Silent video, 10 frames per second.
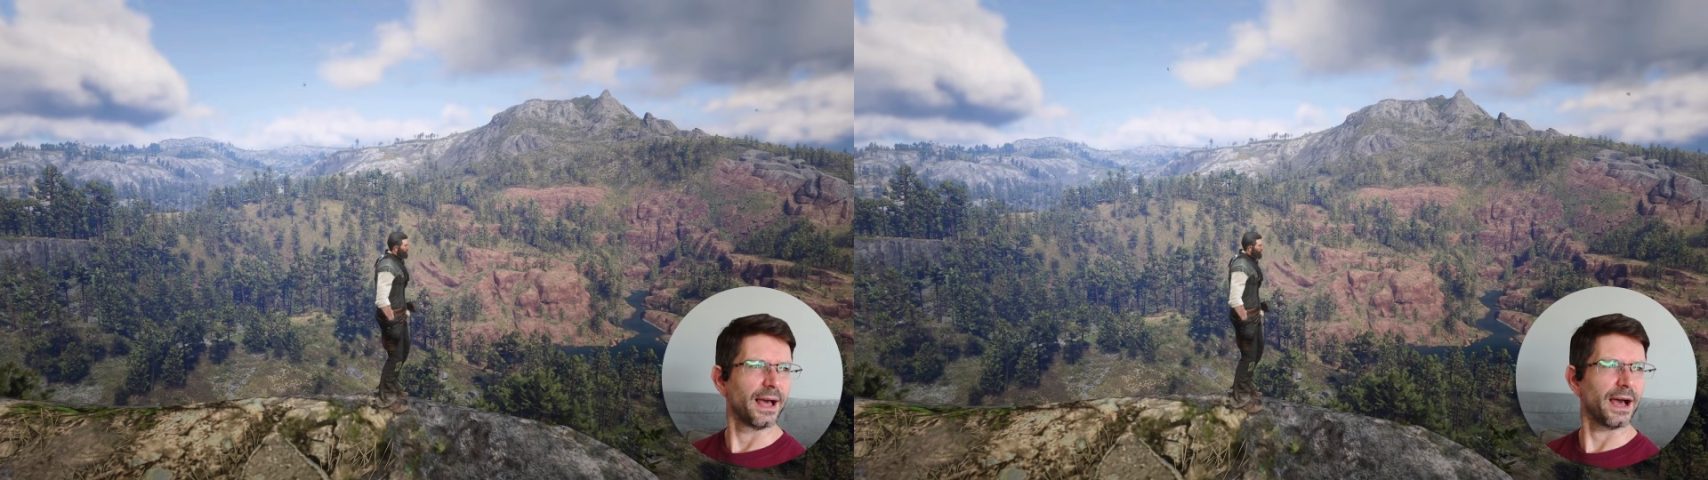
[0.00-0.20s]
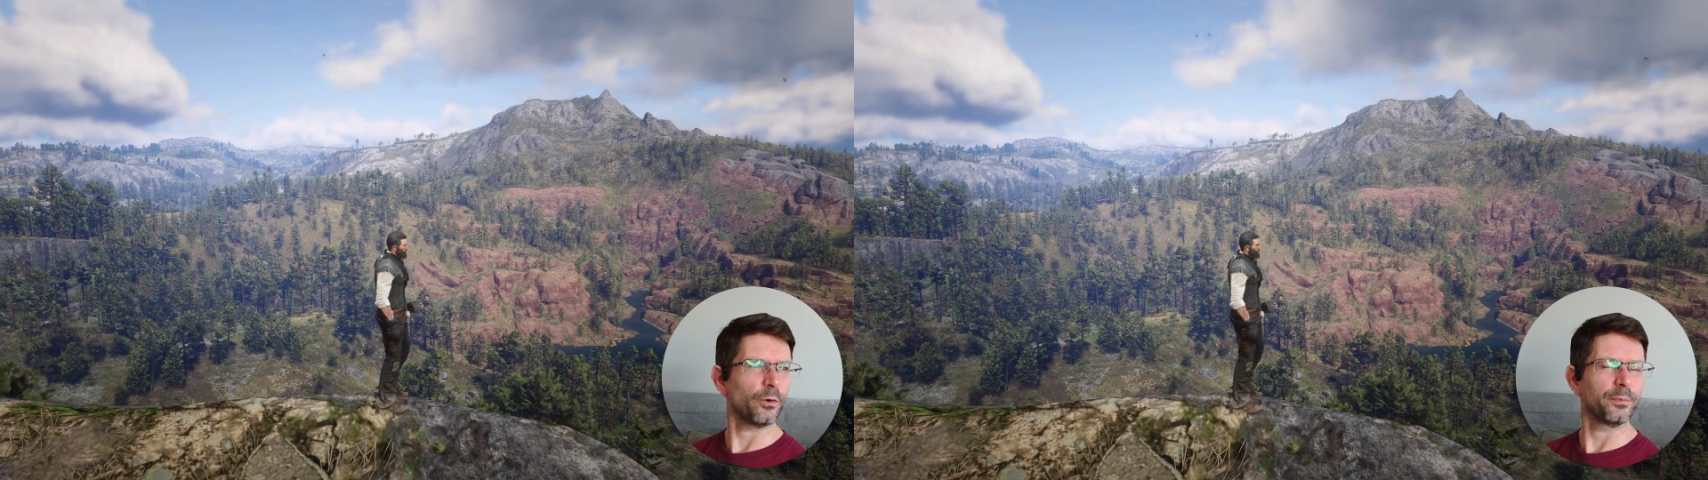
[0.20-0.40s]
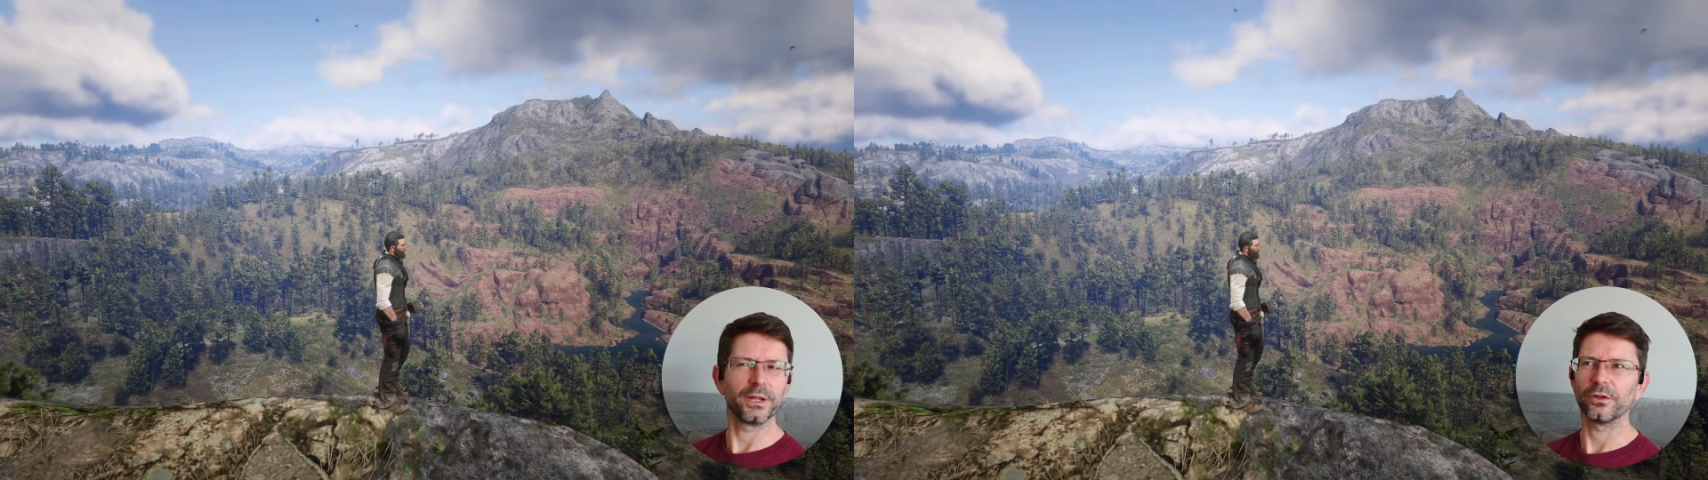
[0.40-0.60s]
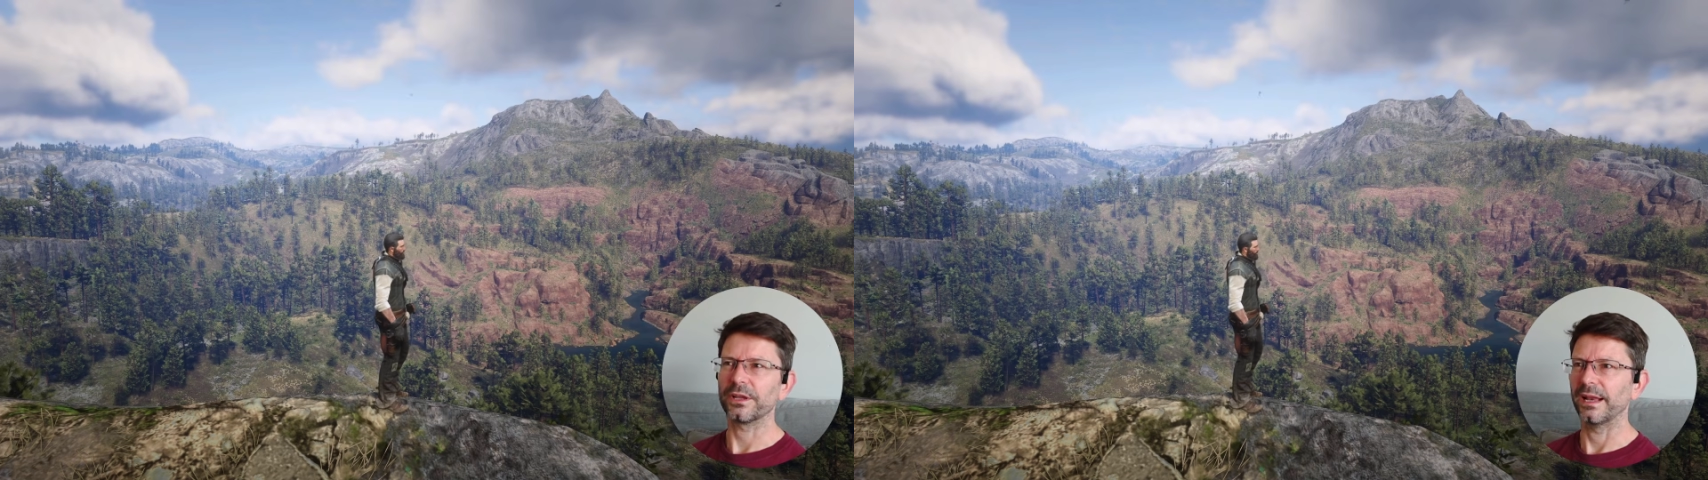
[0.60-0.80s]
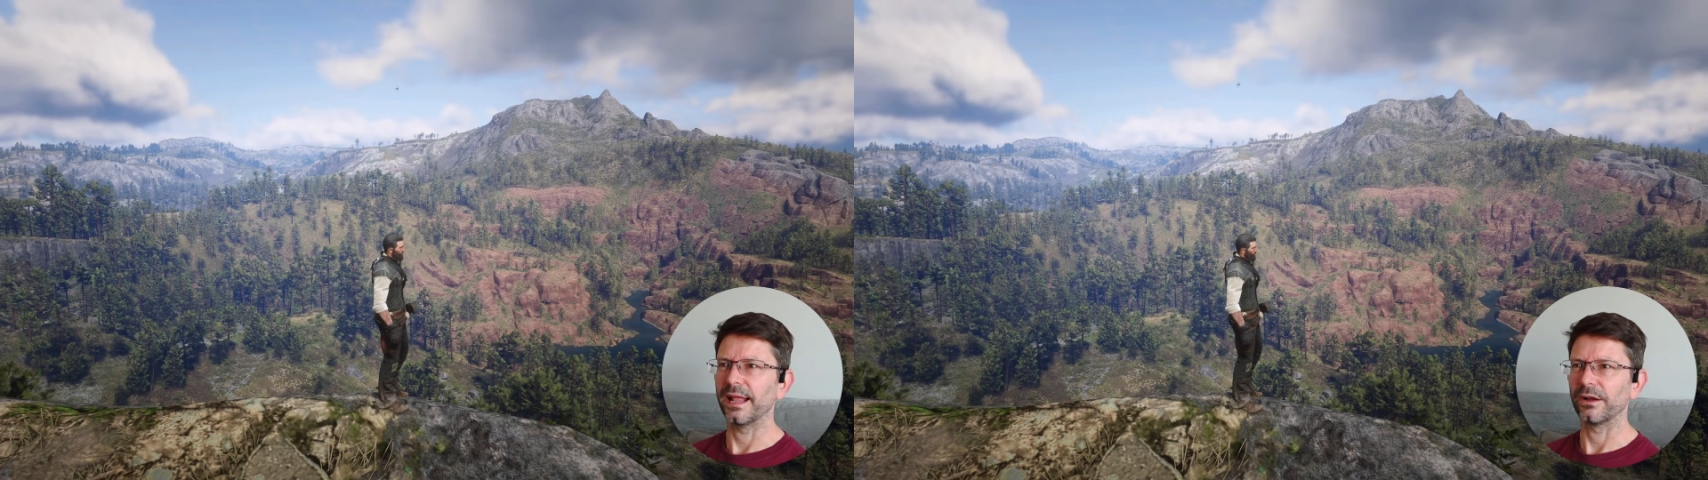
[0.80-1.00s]
I would be
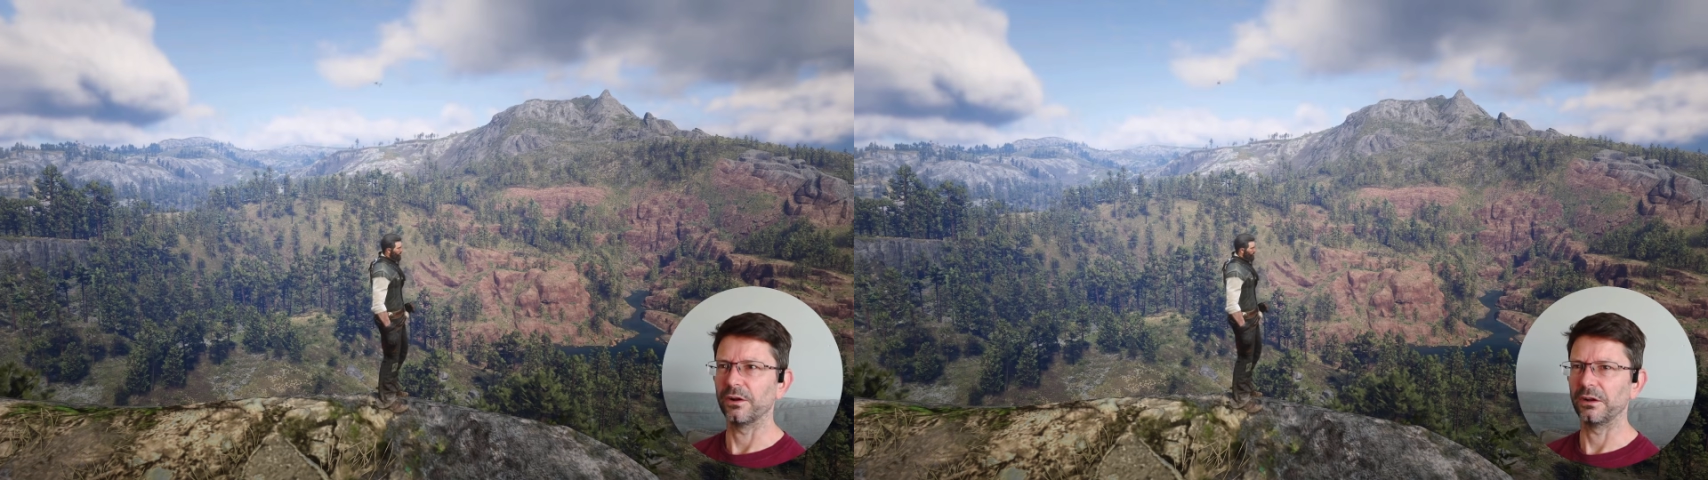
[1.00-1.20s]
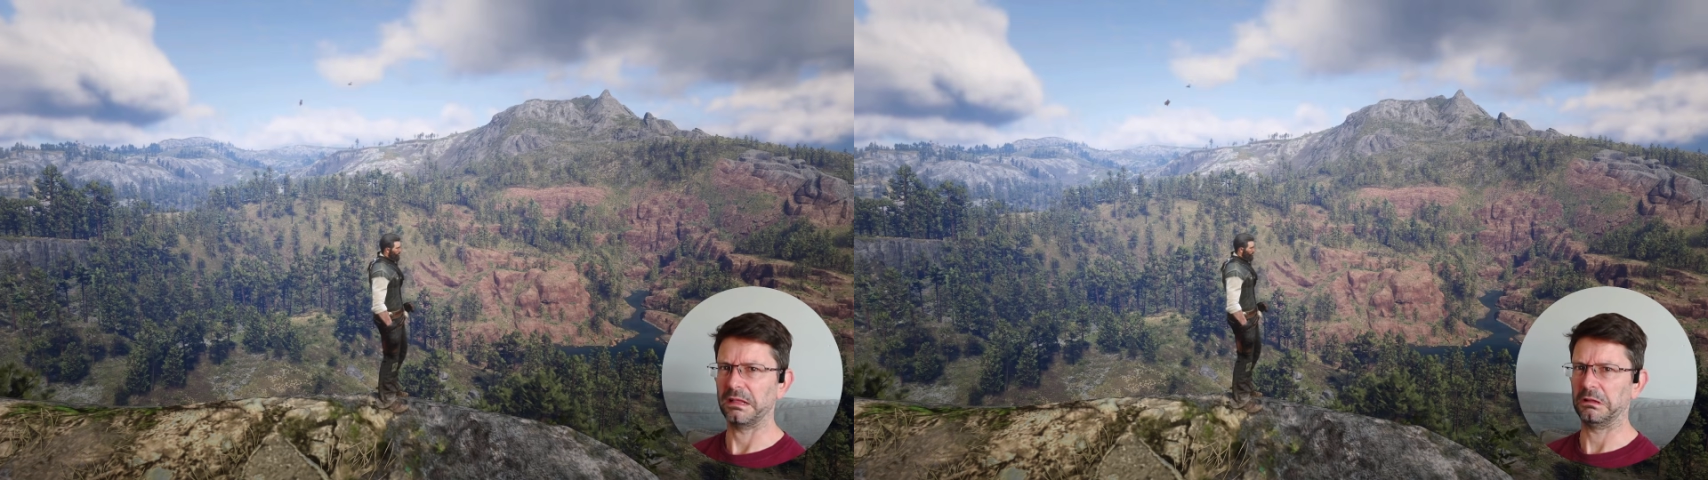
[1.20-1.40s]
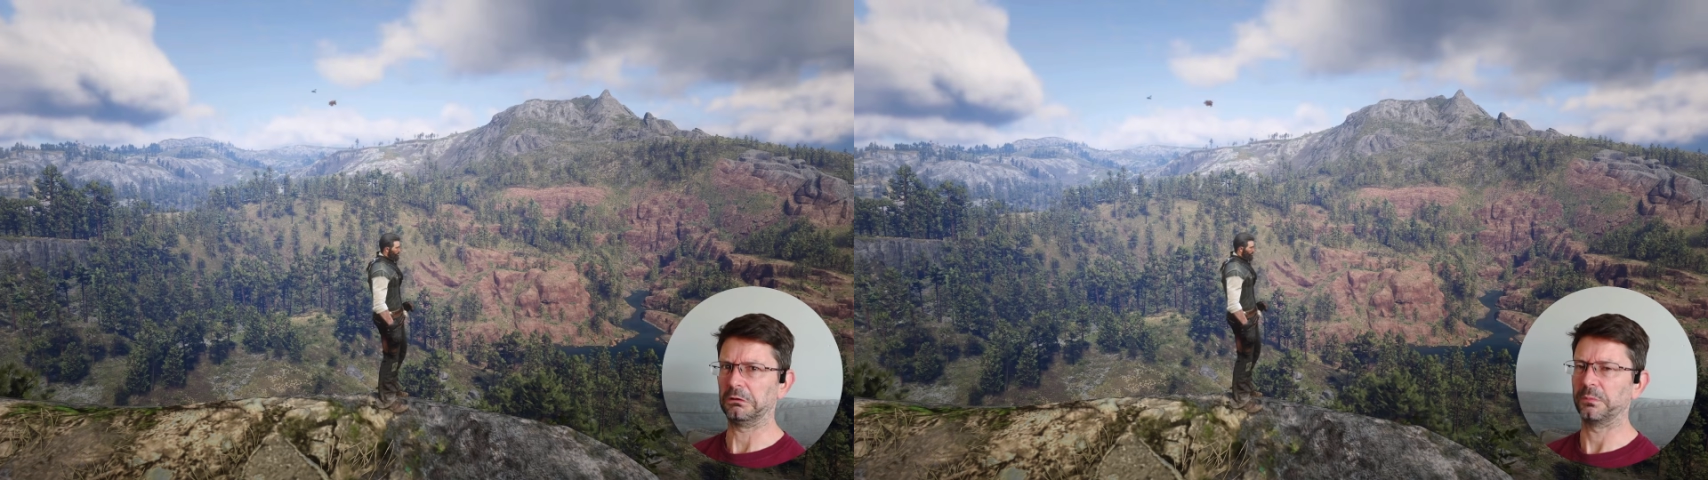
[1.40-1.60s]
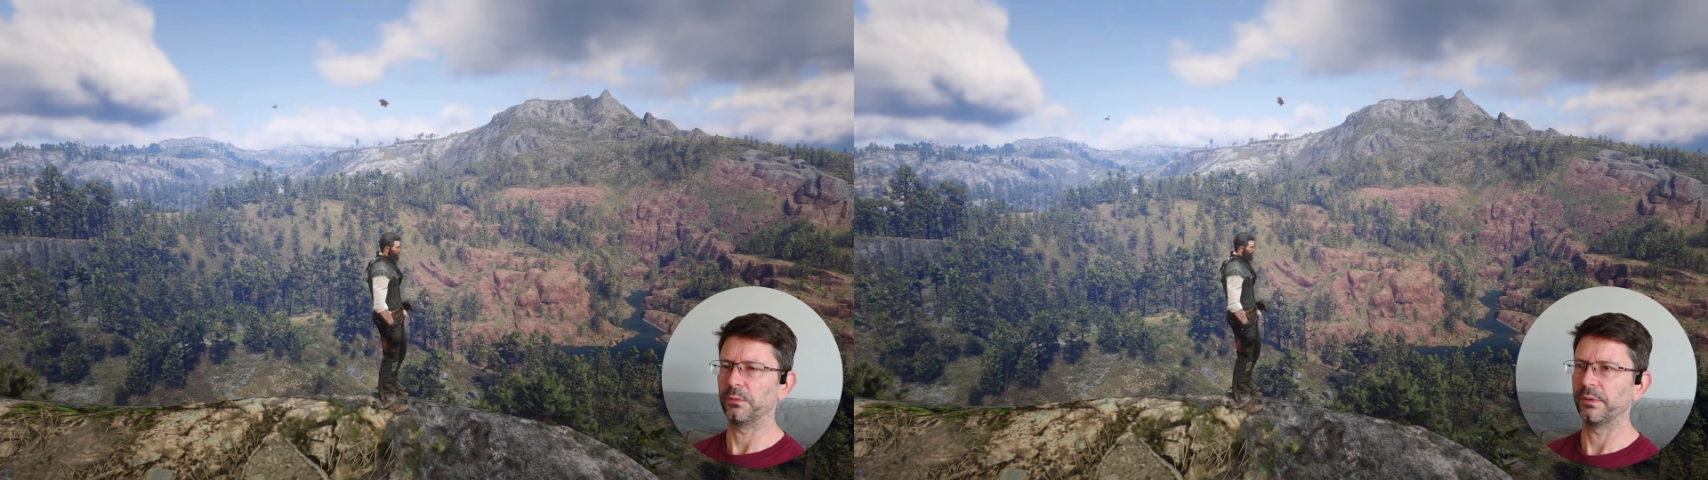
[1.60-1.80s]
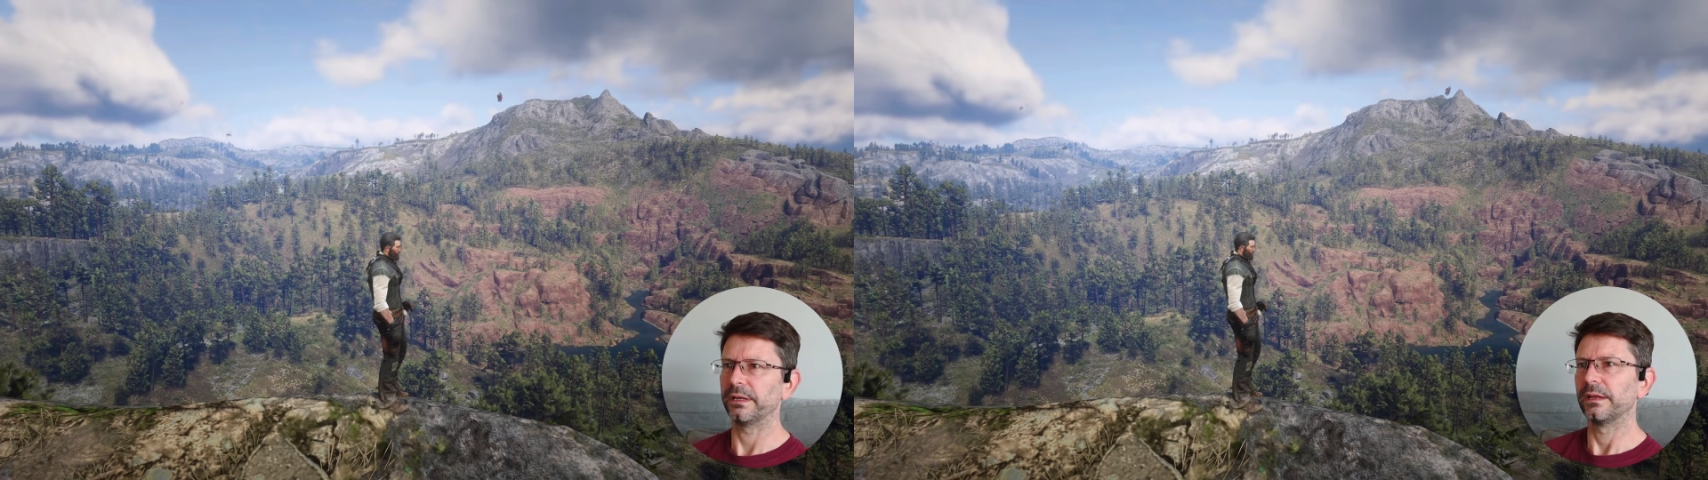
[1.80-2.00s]
looking at that going, that looks a
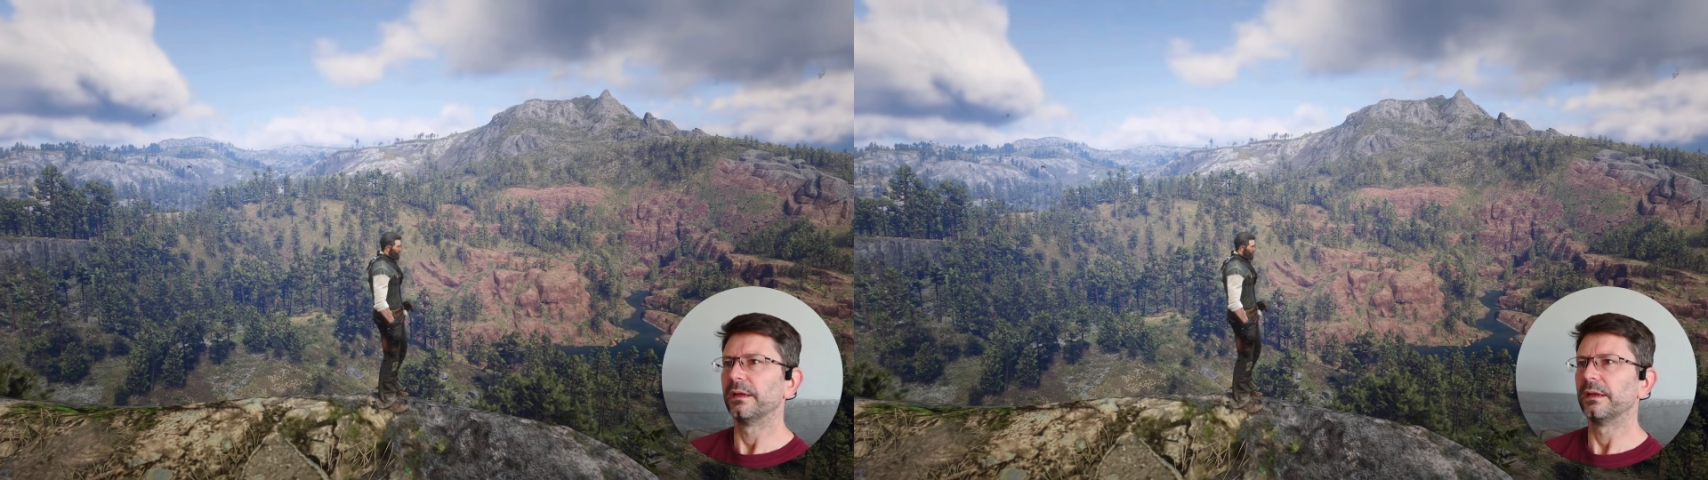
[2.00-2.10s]
bit weird.